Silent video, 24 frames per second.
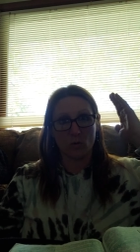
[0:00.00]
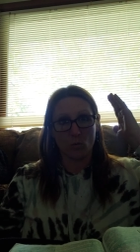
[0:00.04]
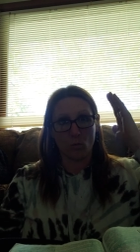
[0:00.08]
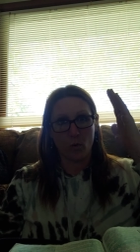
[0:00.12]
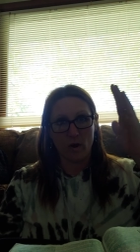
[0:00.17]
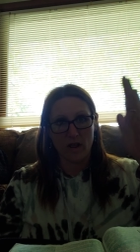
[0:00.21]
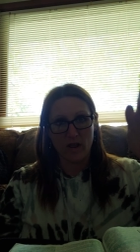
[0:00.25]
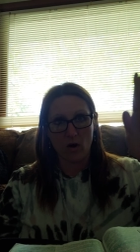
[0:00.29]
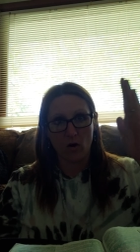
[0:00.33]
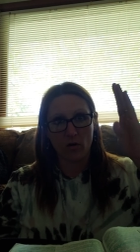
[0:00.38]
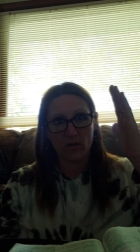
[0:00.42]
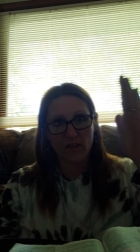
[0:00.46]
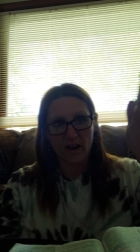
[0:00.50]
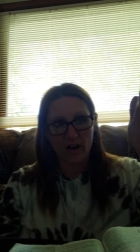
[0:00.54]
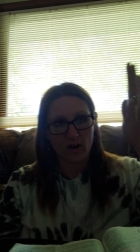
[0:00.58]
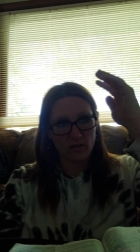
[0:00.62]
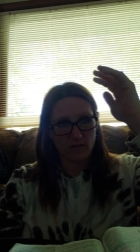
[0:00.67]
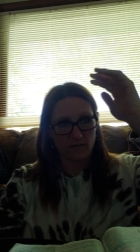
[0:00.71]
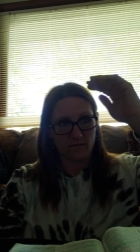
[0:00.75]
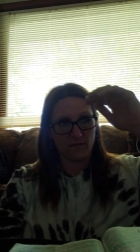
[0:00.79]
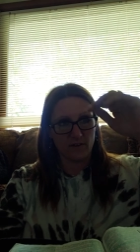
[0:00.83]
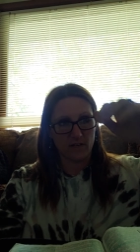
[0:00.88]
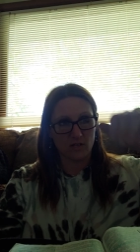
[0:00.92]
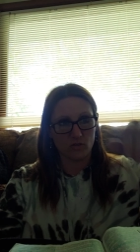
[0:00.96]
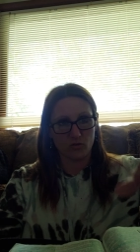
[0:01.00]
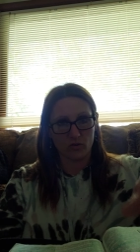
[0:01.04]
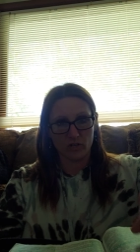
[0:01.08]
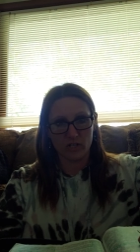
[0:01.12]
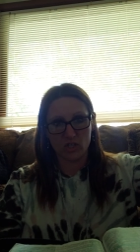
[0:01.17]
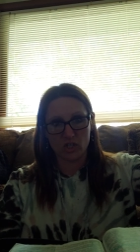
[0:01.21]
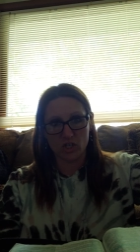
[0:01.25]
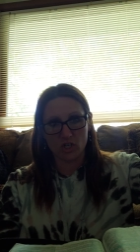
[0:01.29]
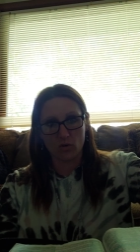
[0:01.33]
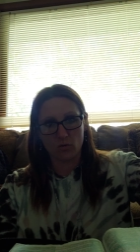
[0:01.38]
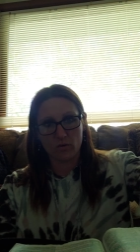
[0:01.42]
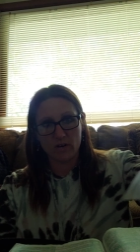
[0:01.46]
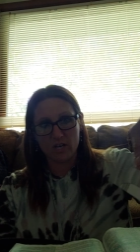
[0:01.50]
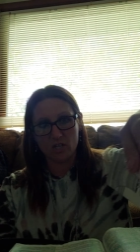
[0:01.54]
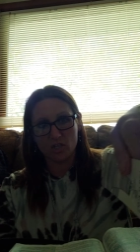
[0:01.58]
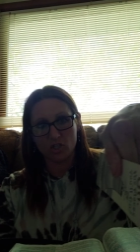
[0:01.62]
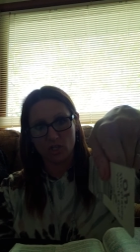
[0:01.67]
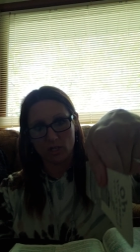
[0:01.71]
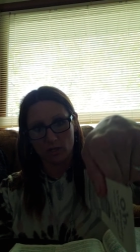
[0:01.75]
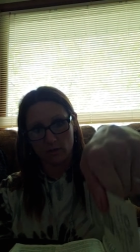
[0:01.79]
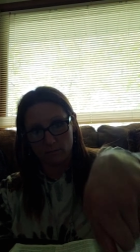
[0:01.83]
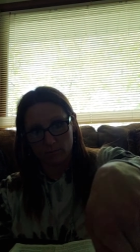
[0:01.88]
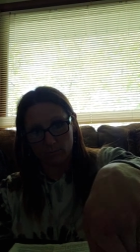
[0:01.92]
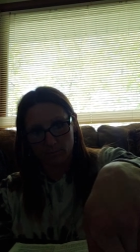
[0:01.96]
We are there, the fig tree generation.